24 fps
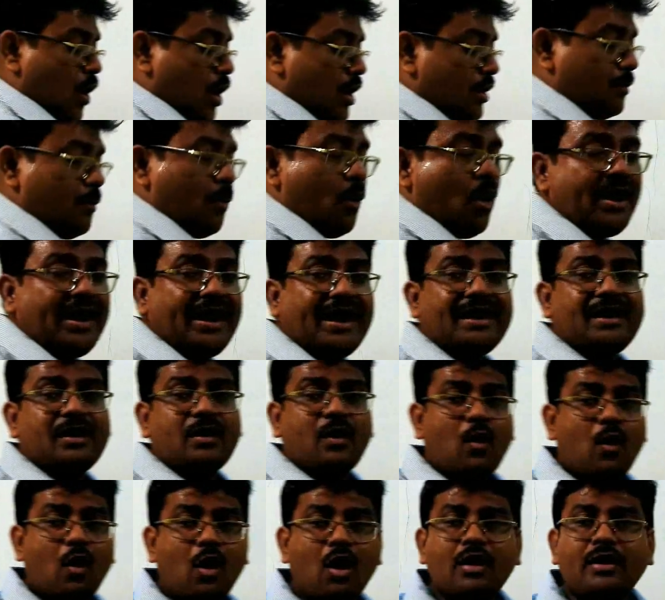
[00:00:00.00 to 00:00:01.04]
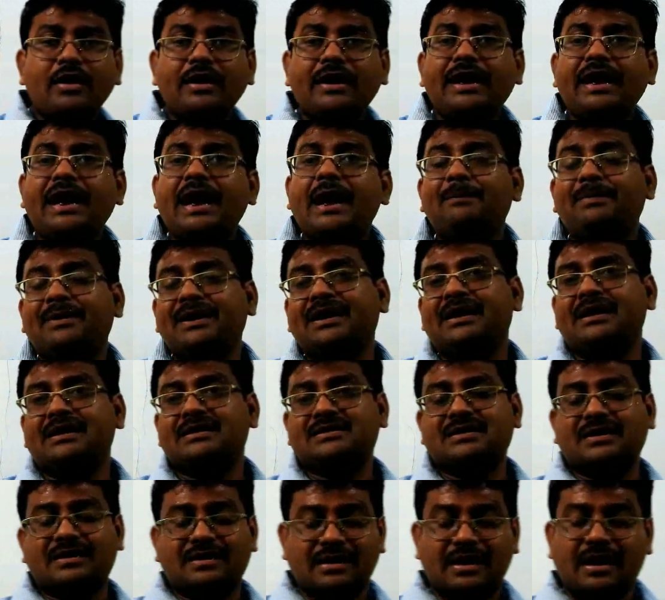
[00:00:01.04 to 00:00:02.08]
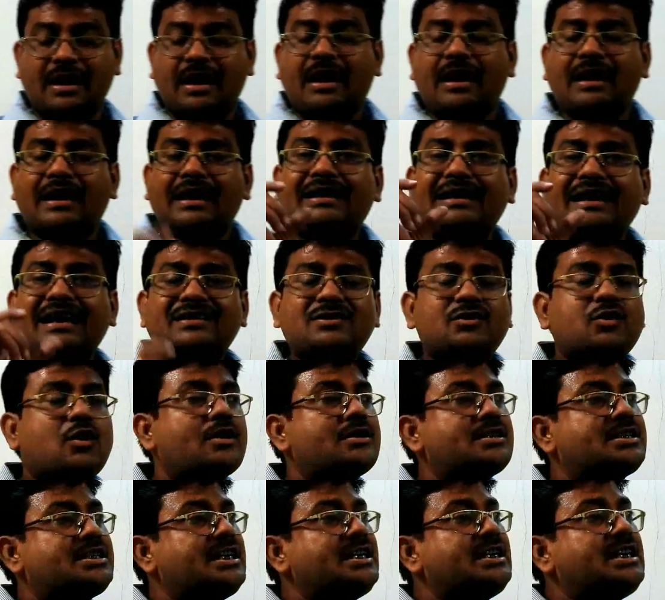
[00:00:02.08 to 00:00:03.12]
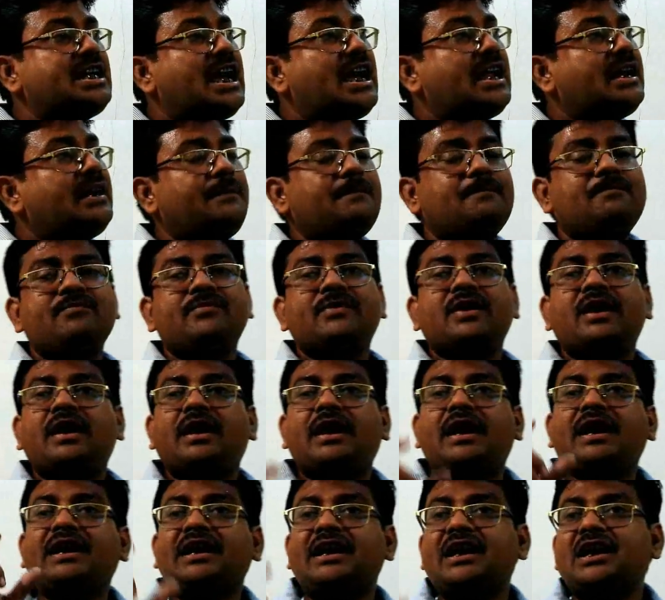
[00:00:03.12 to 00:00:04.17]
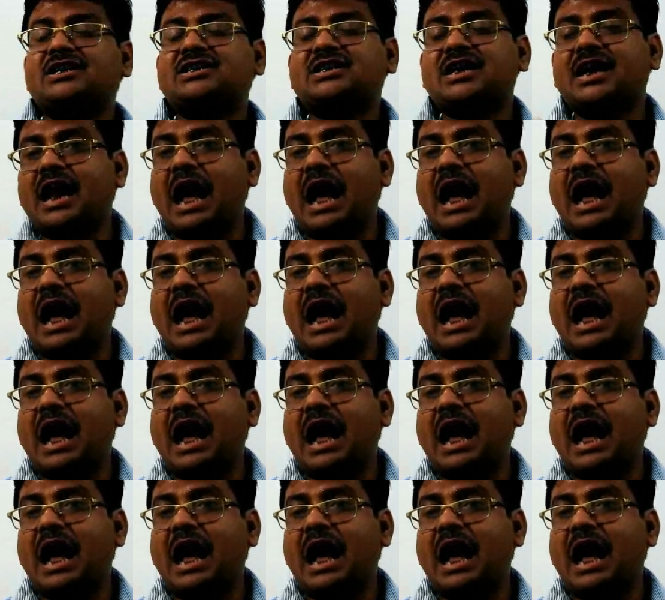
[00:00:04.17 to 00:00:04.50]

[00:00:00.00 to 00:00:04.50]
or void or empty relation. Let us consider a relation